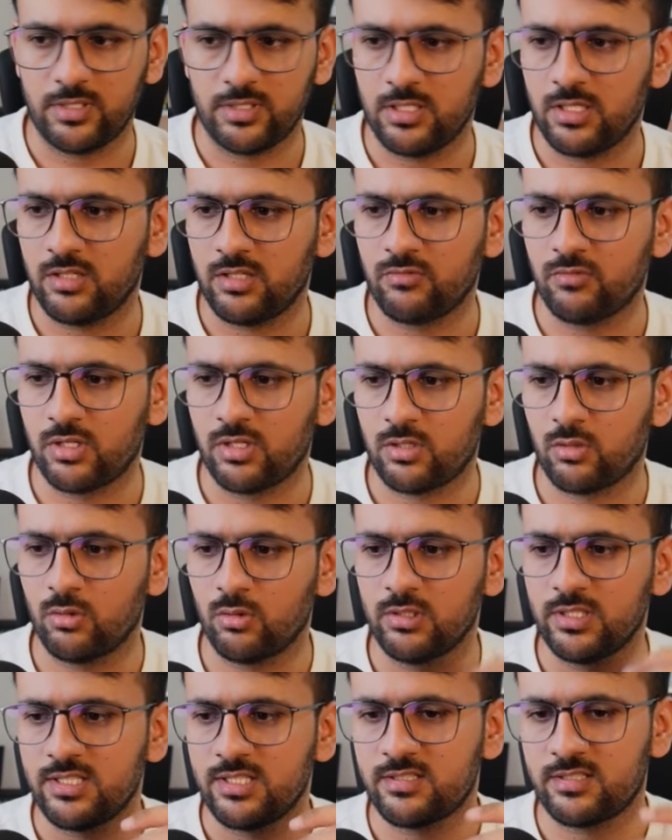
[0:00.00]
like what all
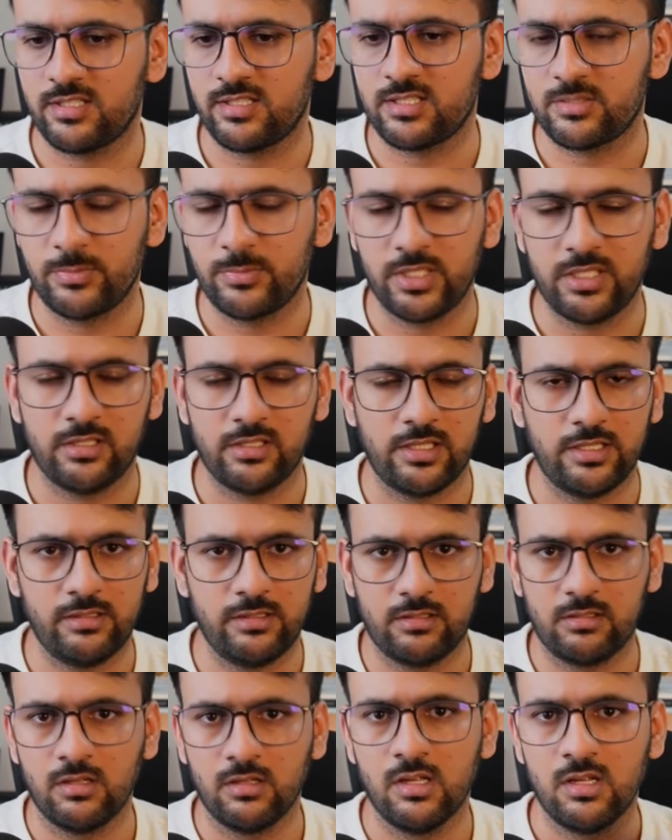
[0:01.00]
these things mean,
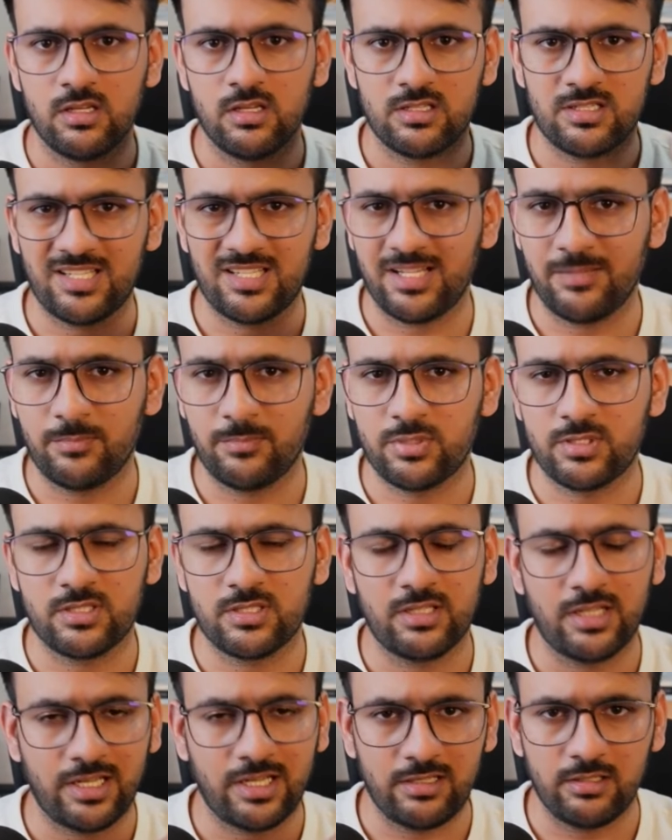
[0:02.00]
like steps,
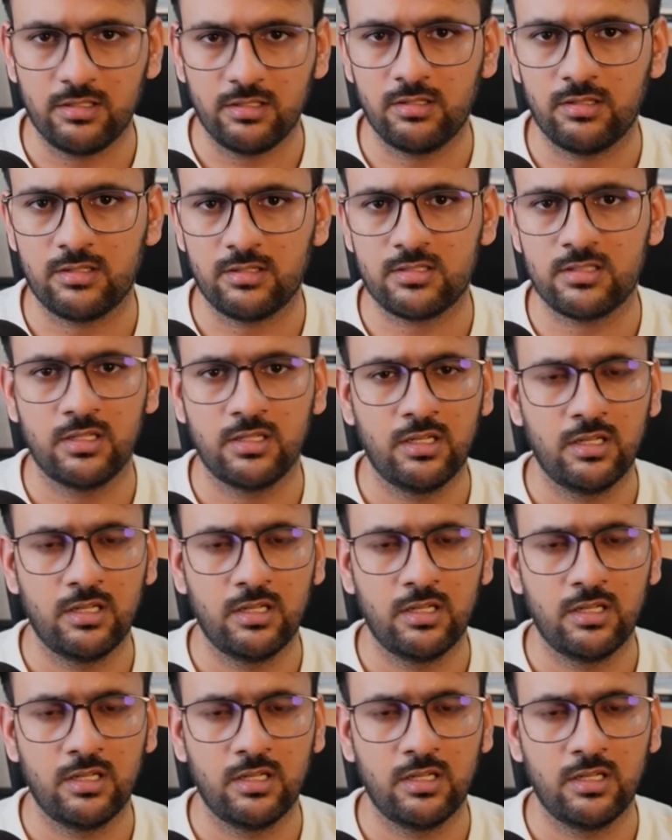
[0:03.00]
handlers,